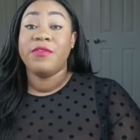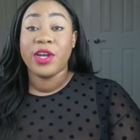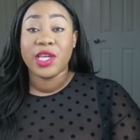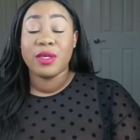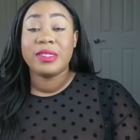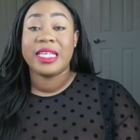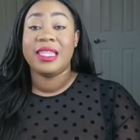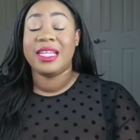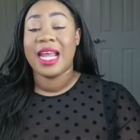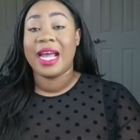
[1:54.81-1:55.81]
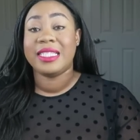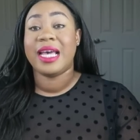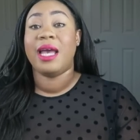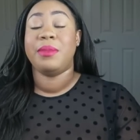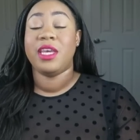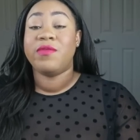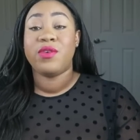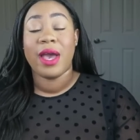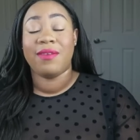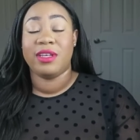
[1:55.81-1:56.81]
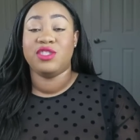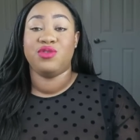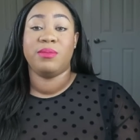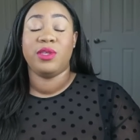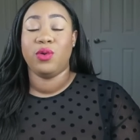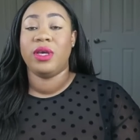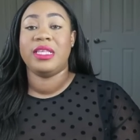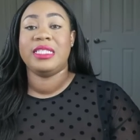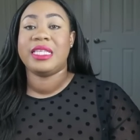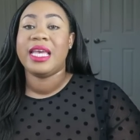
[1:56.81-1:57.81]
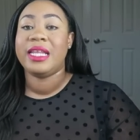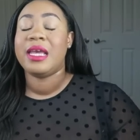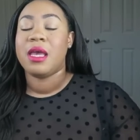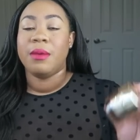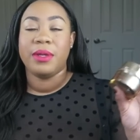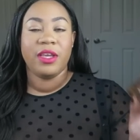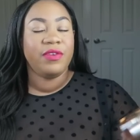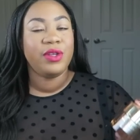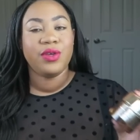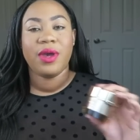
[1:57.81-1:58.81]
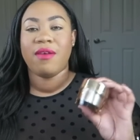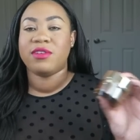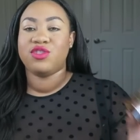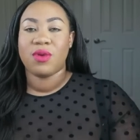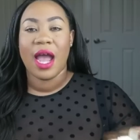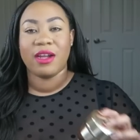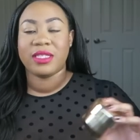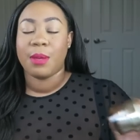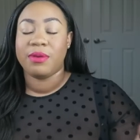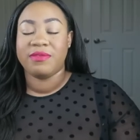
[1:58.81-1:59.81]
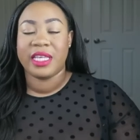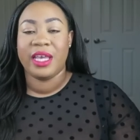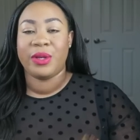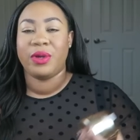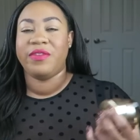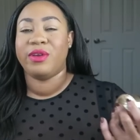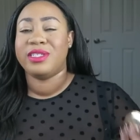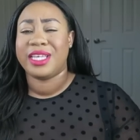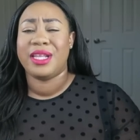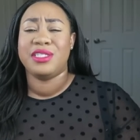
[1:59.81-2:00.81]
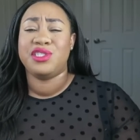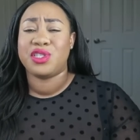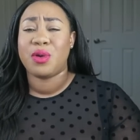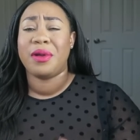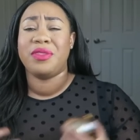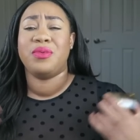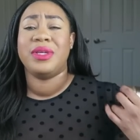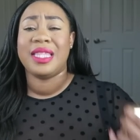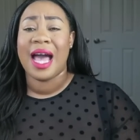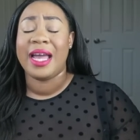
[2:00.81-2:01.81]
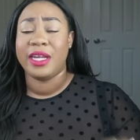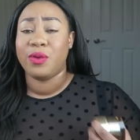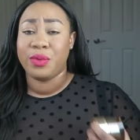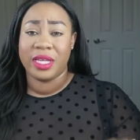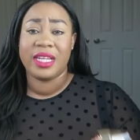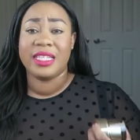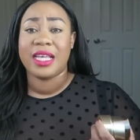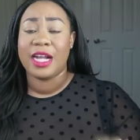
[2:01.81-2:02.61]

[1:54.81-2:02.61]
for use in the nighttime if you have extremely oily skin, but if you do have a drier type of skin or if your skin is just going through a lot and it really needs